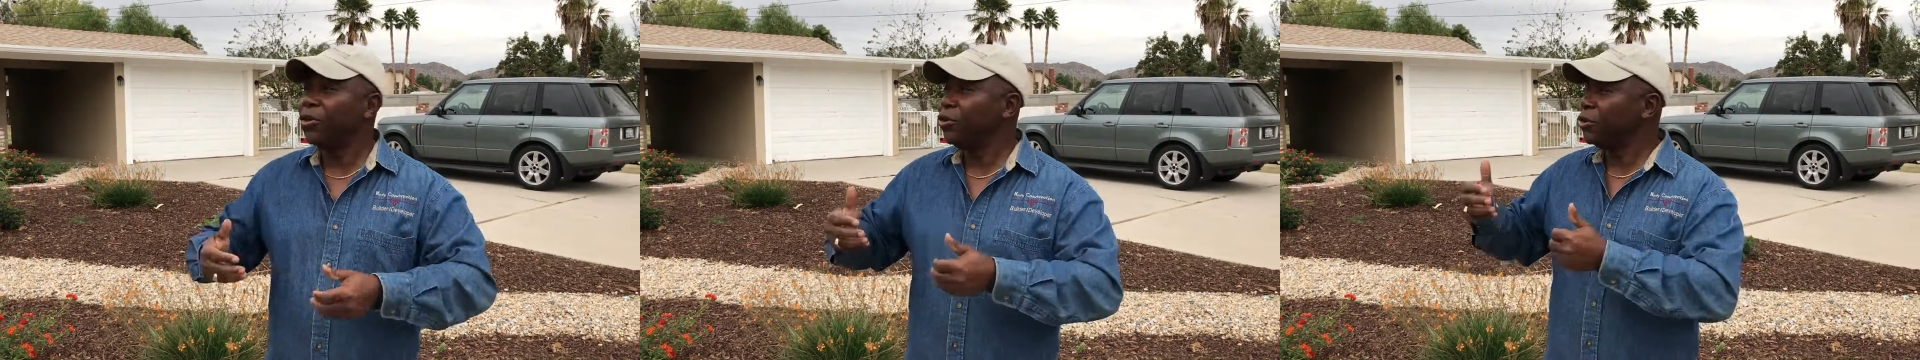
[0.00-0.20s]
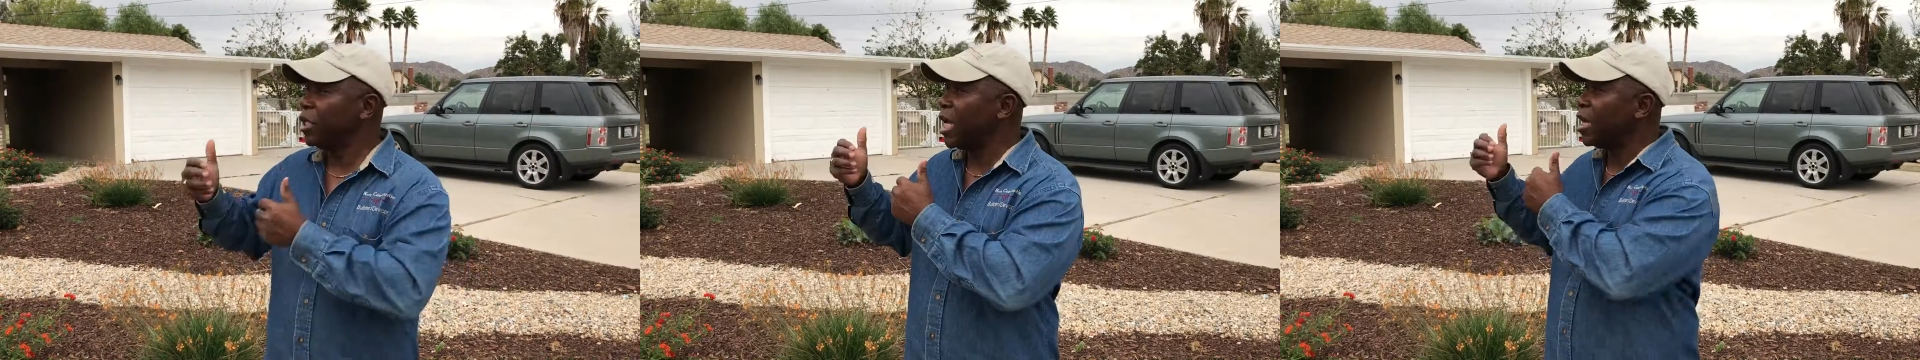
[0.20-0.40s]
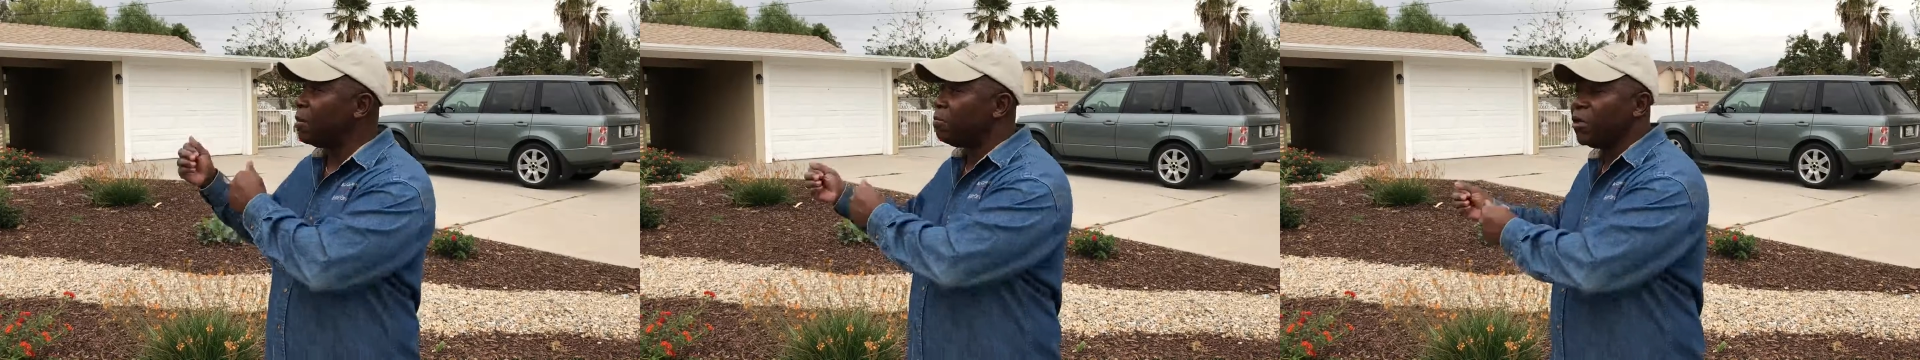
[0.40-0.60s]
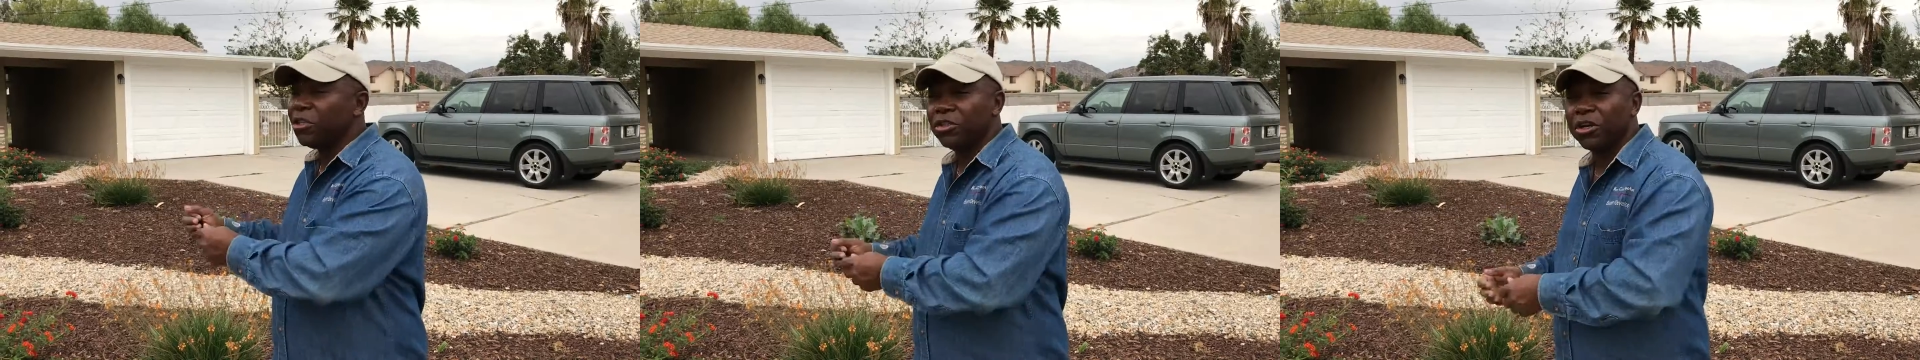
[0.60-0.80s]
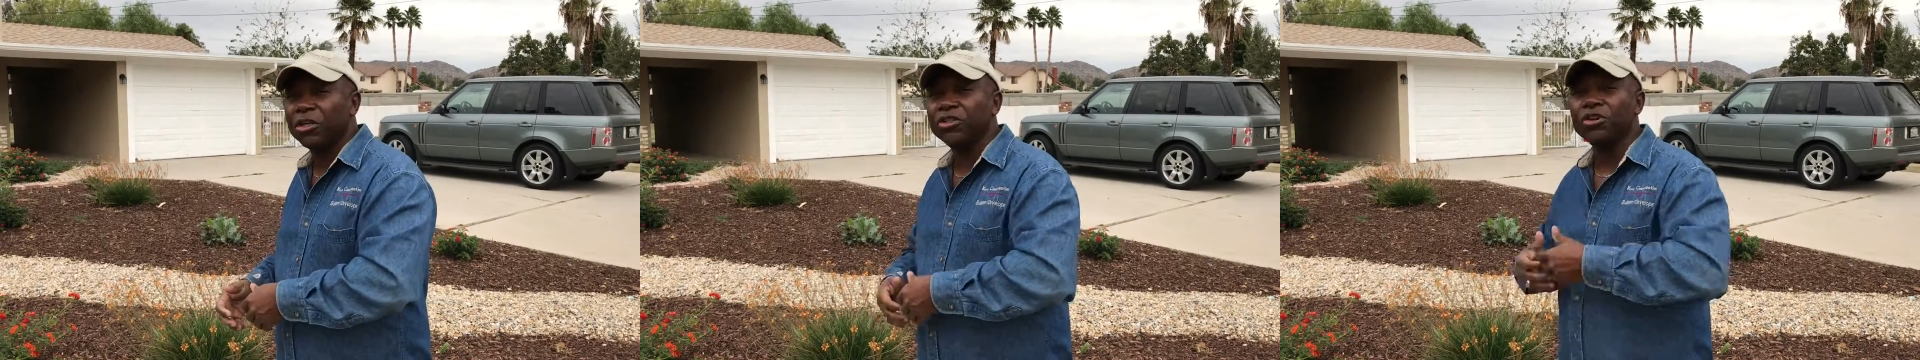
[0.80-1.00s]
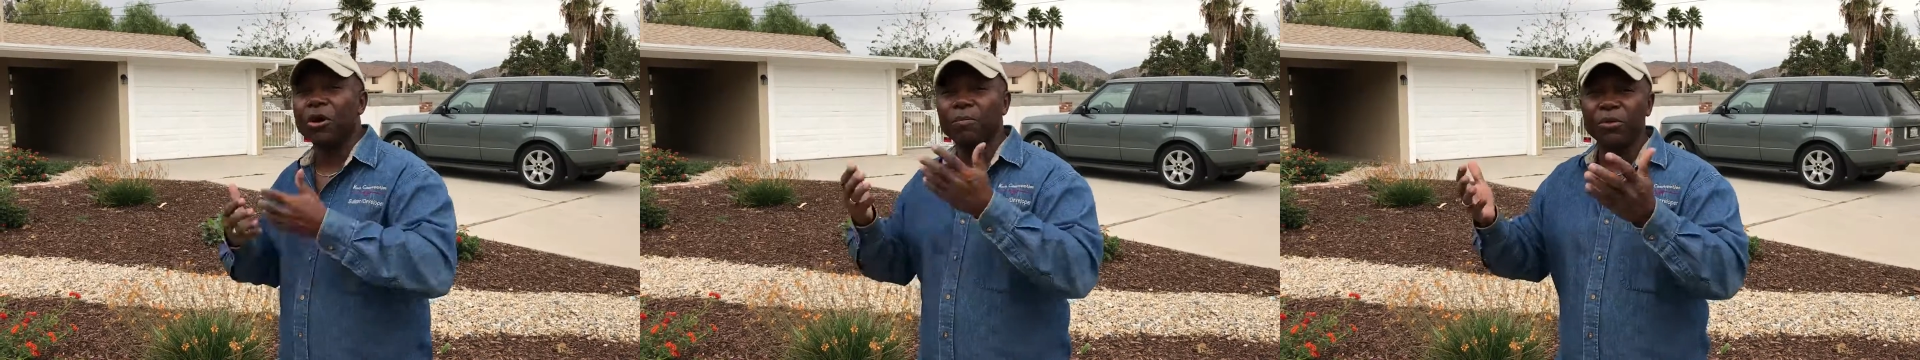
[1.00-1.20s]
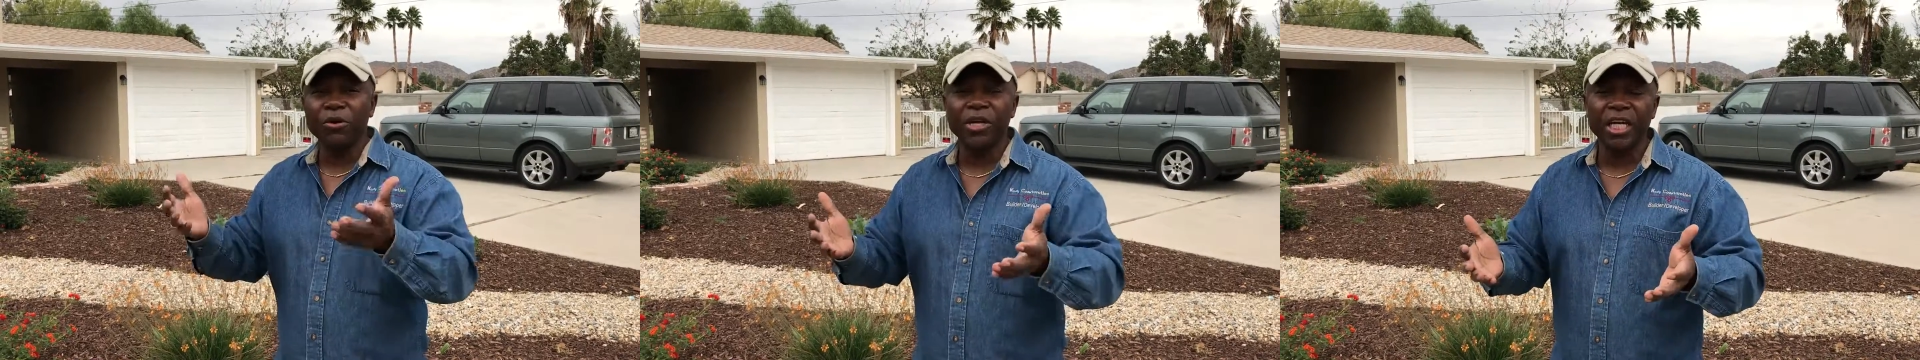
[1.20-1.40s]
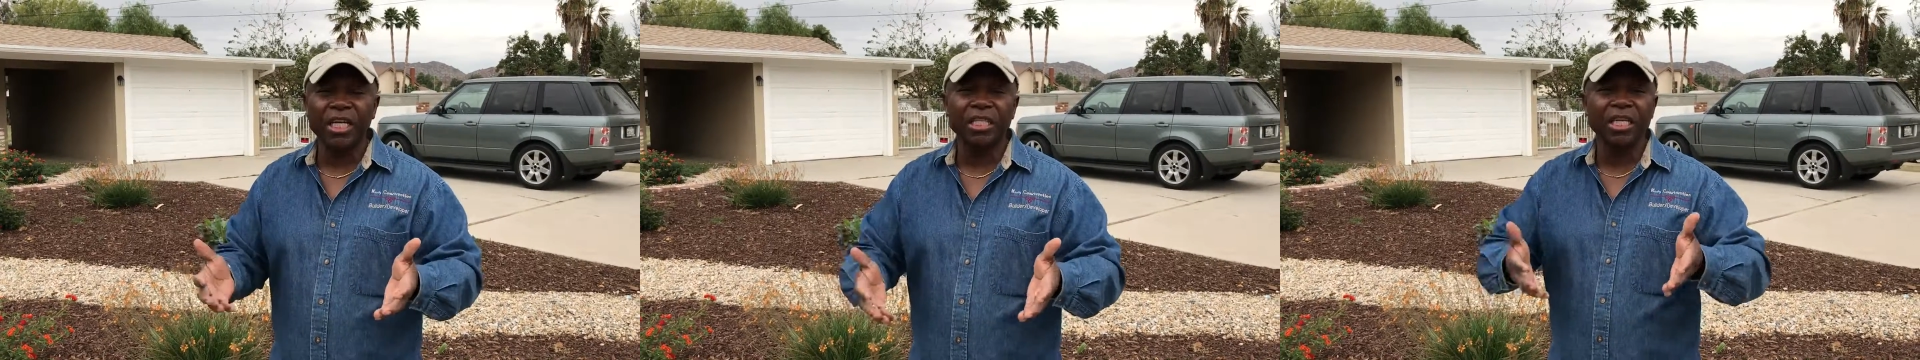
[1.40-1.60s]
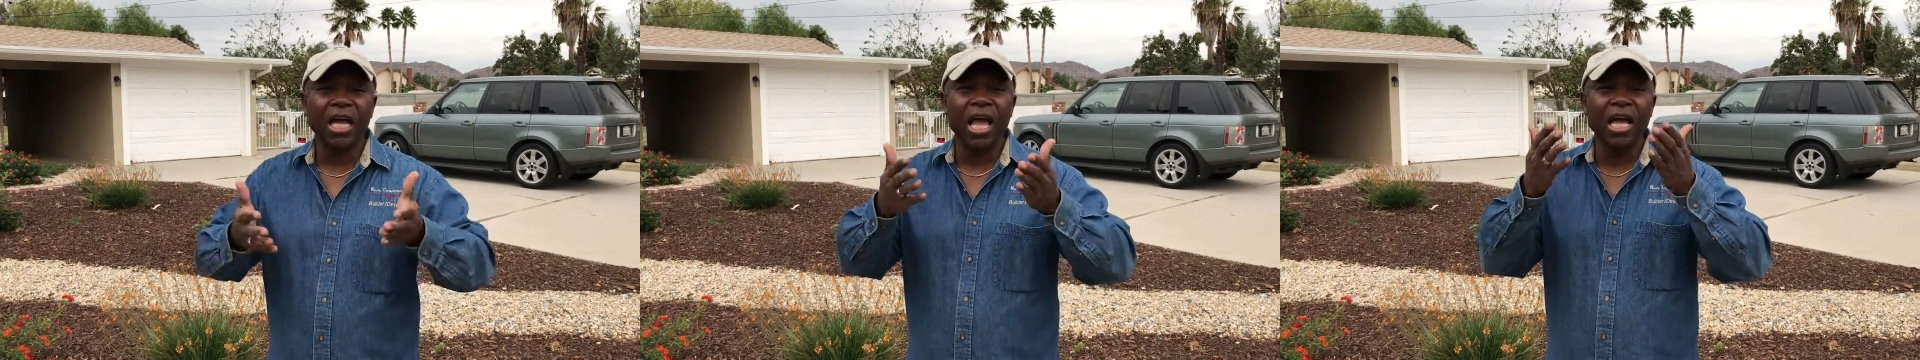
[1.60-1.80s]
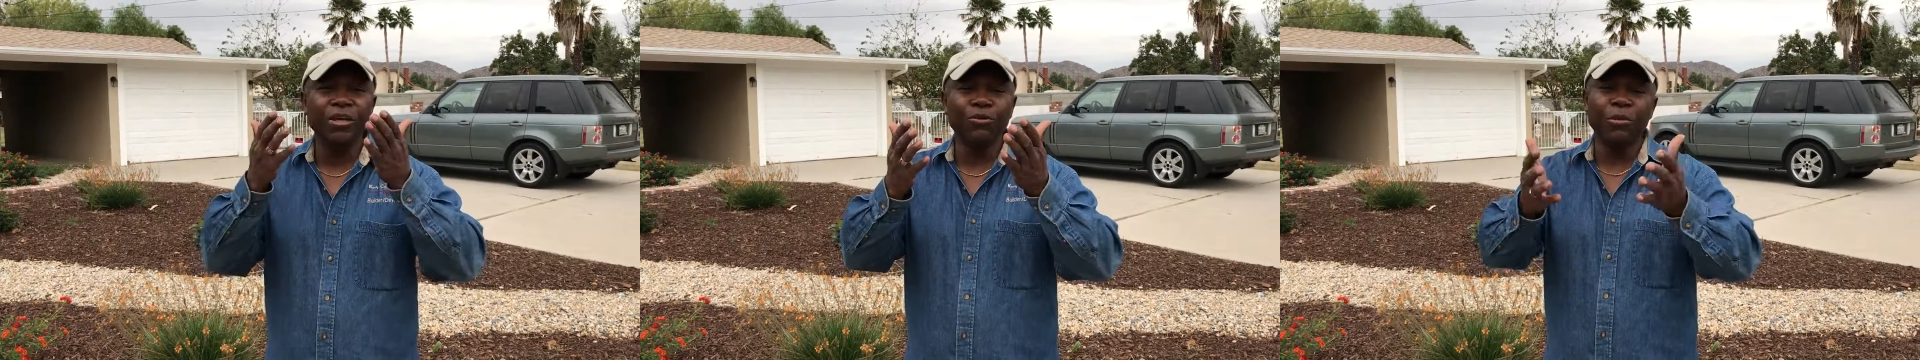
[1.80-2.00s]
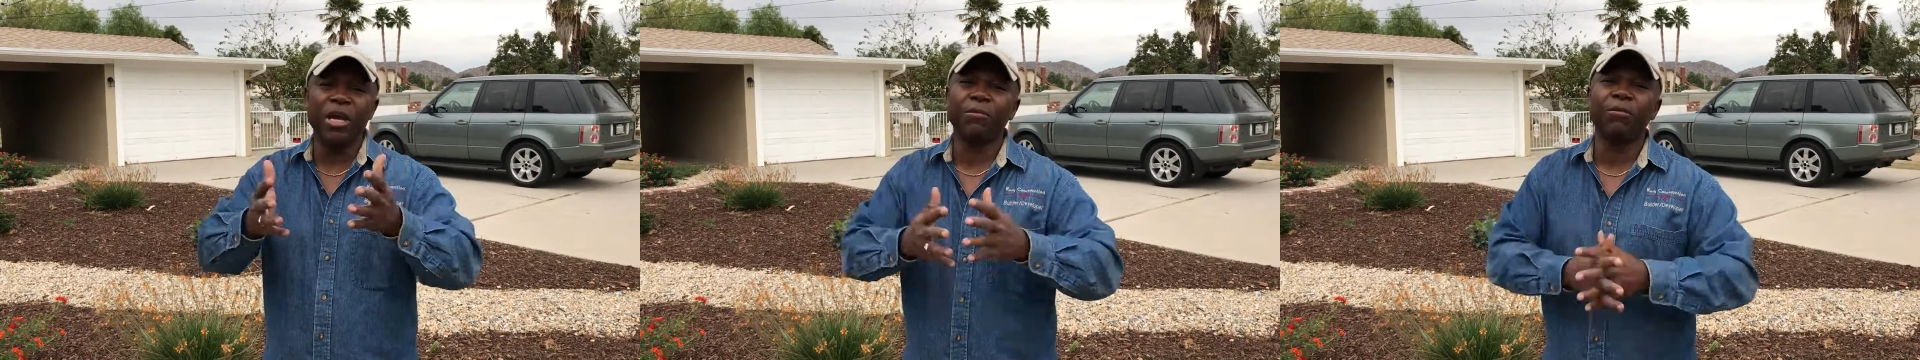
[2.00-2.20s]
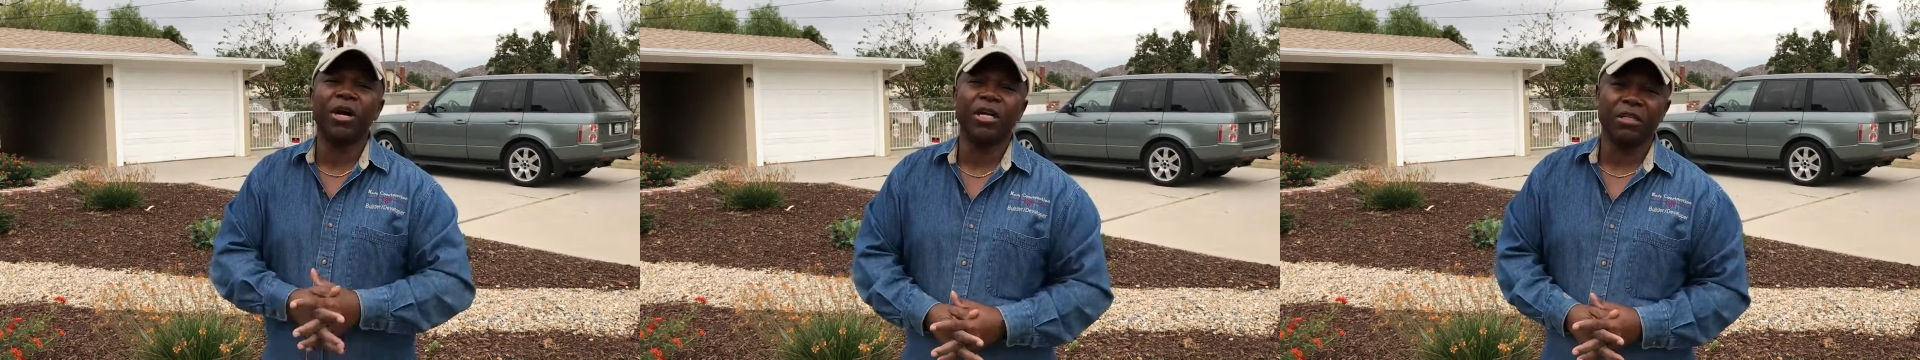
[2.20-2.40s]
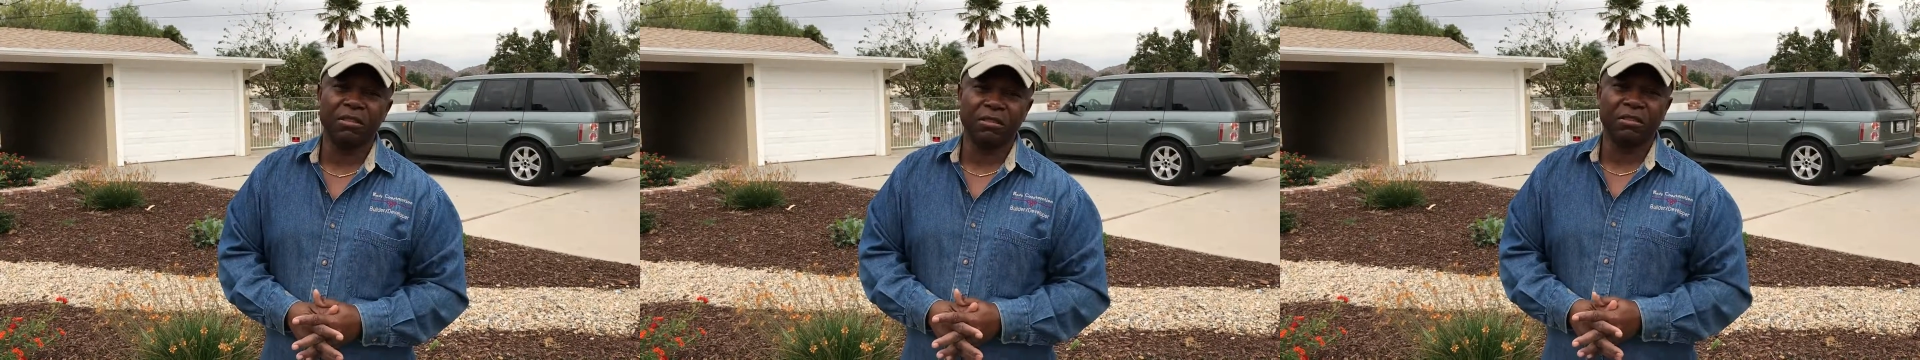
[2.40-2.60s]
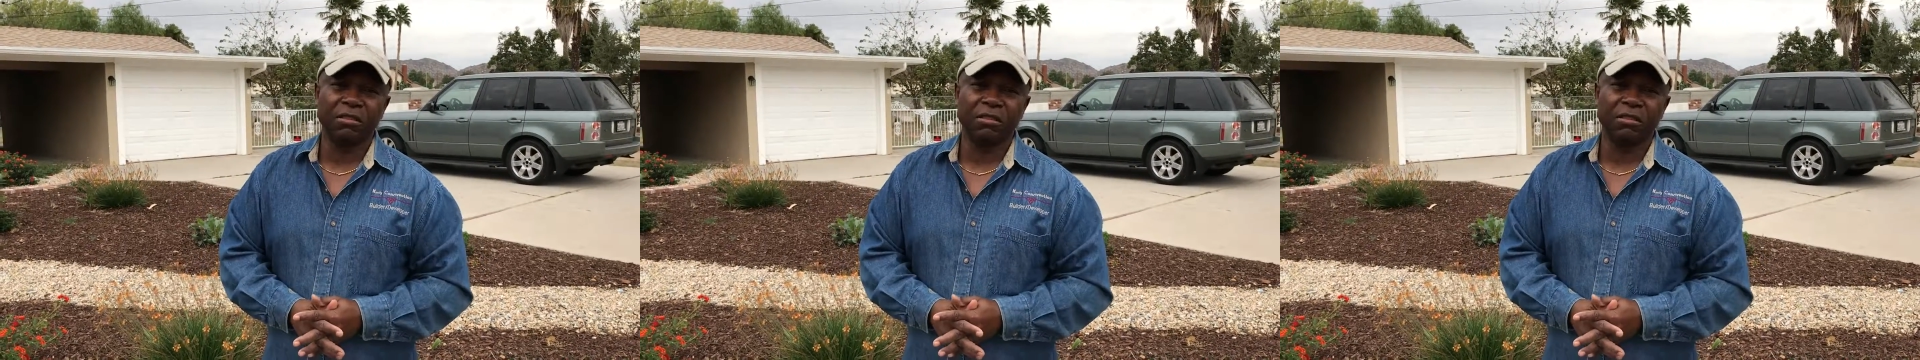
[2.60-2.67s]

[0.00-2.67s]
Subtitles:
You take a picture, you upload it, and you make money.